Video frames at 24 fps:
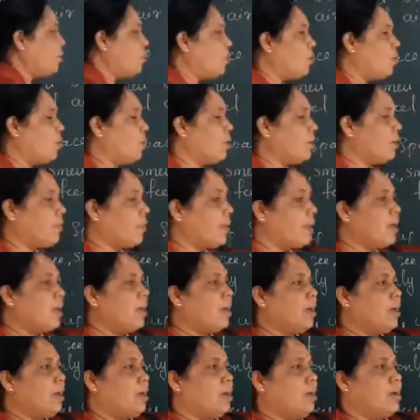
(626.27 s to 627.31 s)
hold
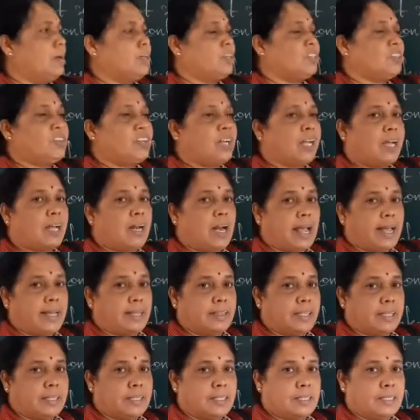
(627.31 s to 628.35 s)
the stick like
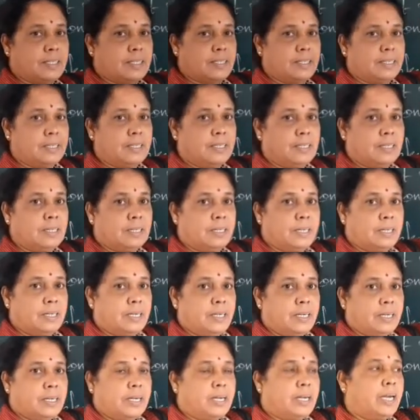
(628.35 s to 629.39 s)
this.
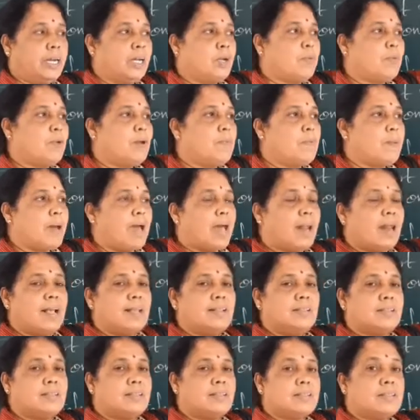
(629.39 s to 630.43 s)
It will
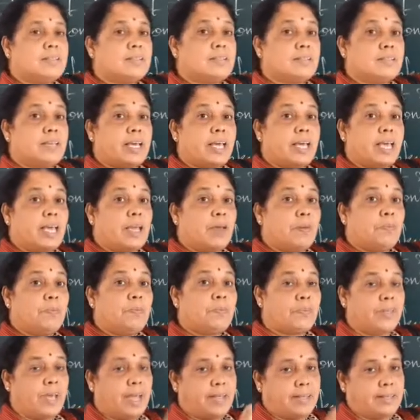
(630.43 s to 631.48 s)
balance same
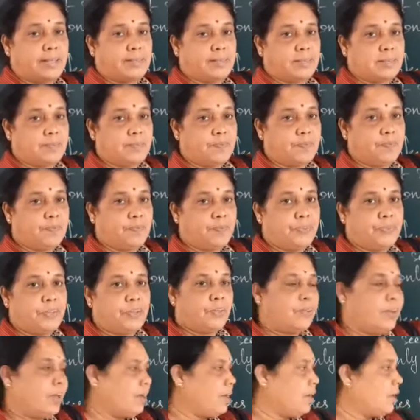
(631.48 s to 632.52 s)
sides.
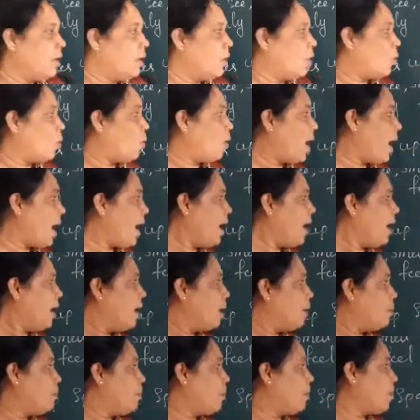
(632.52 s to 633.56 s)
Is it?
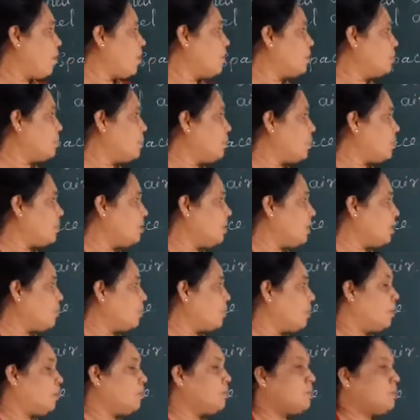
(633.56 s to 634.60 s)
Why? Because both the
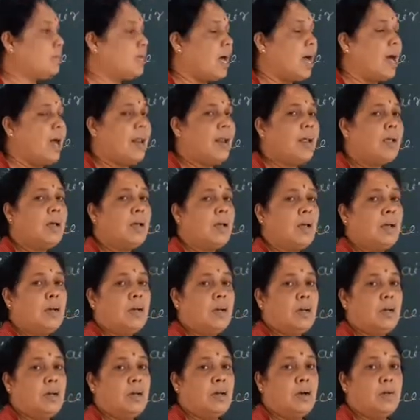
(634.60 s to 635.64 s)
balloons are
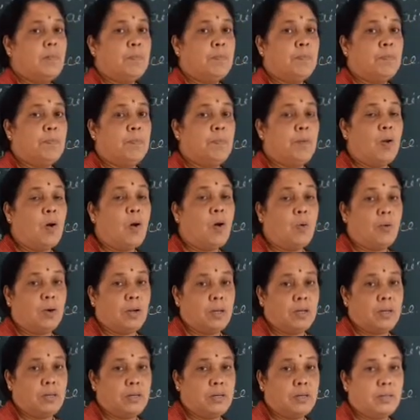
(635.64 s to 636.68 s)

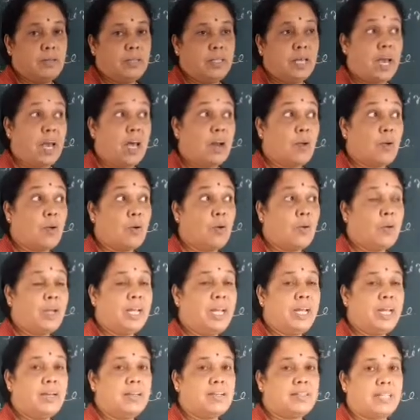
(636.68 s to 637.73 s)
blowed. They are
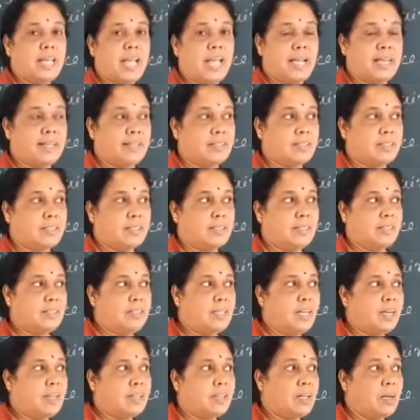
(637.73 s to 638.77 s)
growing in size. Is
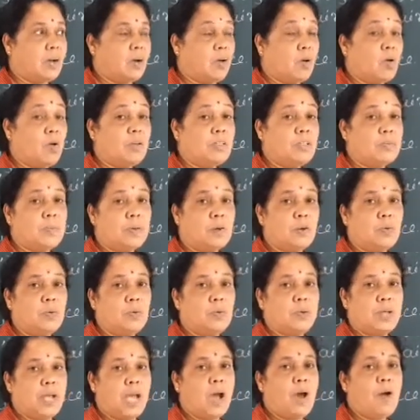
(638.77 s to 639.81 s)
it? The grows balloon
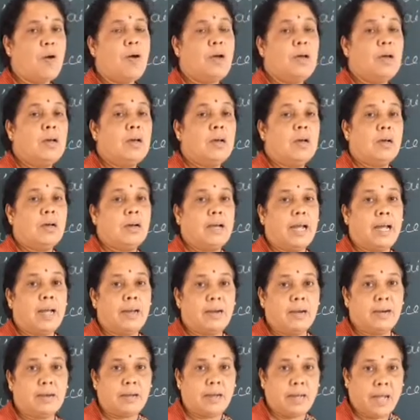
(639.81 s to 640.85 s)
we have
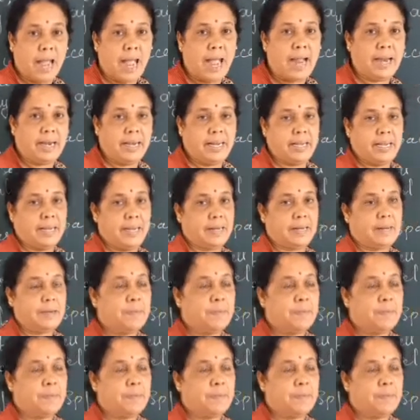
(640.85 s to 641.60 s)
hanged here.